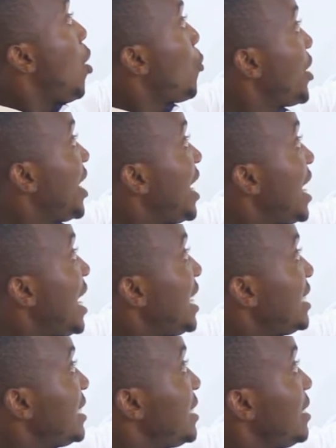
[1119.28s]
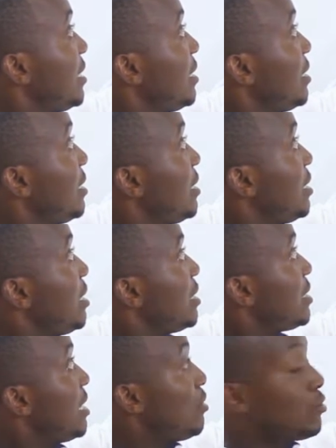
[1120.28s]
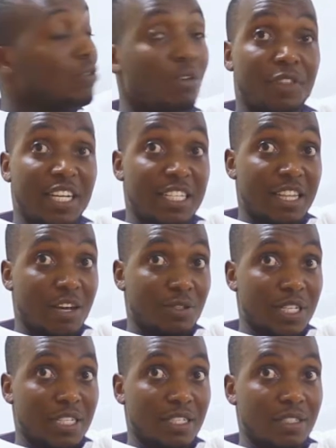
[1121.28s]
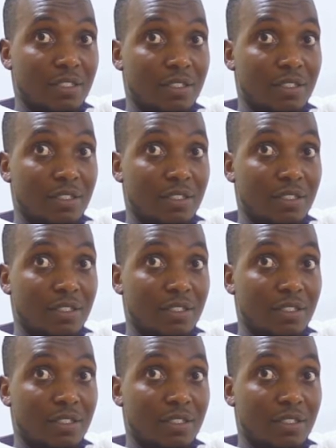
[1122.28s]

we realized sales of 30,000.